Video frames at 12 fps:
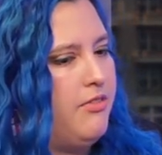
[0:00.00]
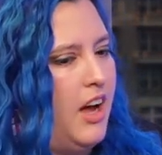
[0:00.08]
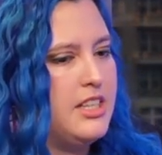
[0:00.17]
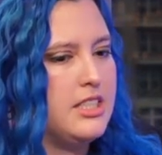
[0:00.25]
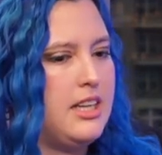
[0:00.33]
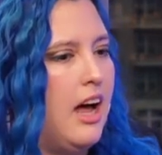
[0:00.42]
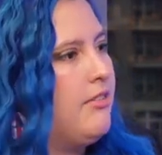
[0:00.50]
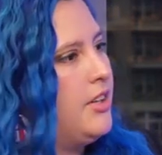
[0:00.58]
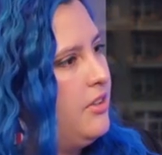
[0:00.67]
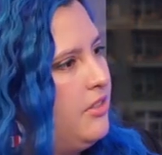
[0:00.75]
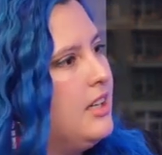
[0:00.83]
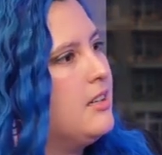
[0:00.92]
I just have a
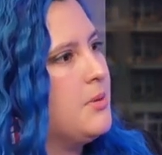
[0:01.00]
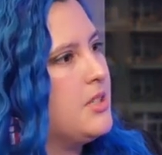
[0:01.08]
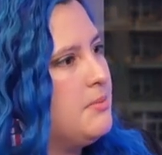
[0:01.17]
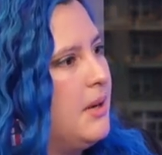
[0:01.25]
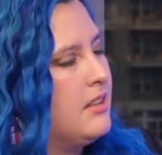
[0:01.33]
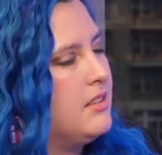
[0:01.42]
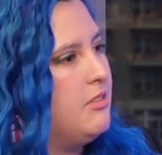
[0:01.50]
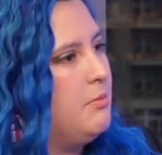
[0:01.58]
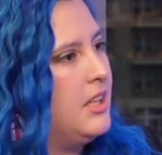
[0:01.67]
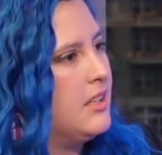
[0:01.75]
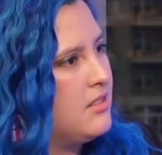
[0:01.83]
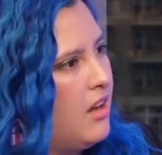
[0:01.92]
unique perspective
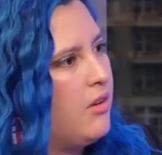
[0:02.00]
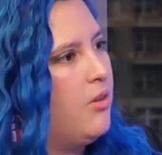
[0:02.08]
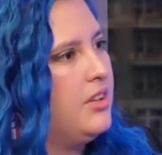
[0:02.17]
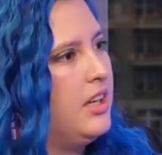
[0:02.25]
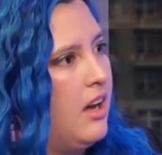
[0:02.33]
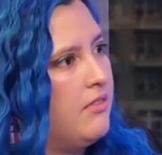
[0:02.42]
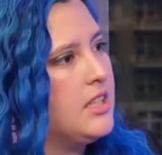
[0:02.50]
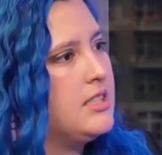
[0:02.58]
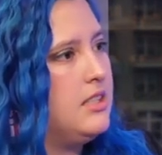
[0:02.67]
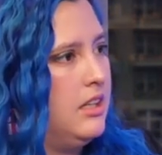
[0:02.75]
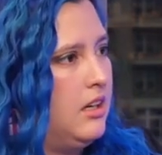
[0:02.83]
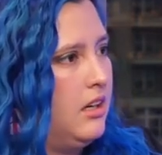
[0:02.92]
because not only have I
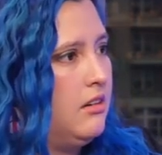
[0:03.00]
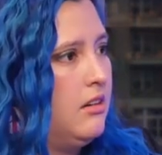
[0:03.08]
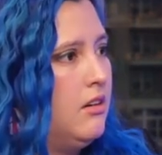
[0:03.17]
seen it